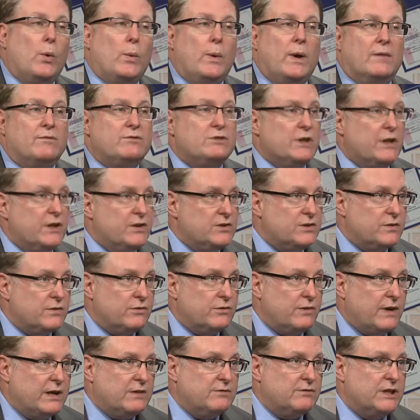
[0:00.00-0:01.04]
We have tons of
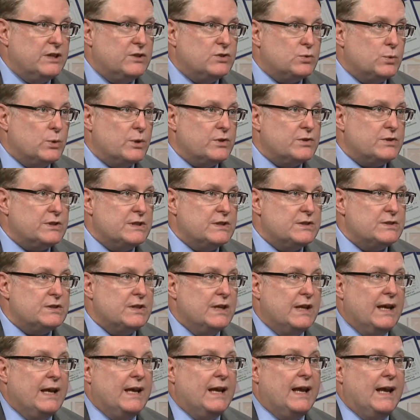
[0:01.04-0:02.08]
great
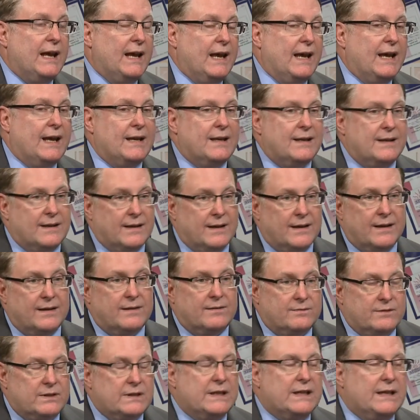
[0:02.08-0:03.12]
resources, and
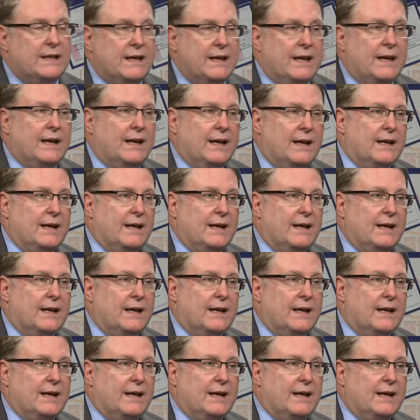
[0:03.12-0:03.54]
really,